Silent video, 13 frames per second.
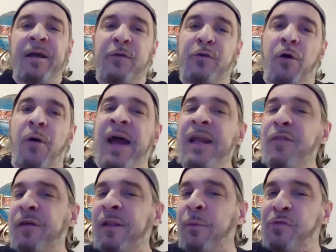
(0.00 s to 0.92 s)
So
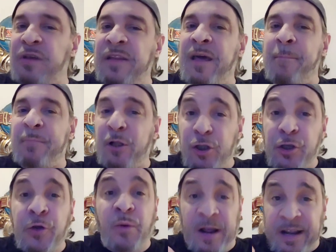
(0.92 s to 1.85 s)
anything that was in that
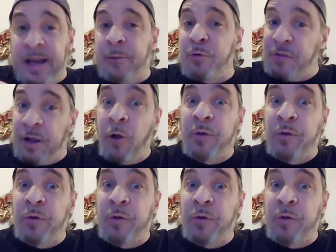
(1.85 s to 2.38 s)
milieu, I kind of was like,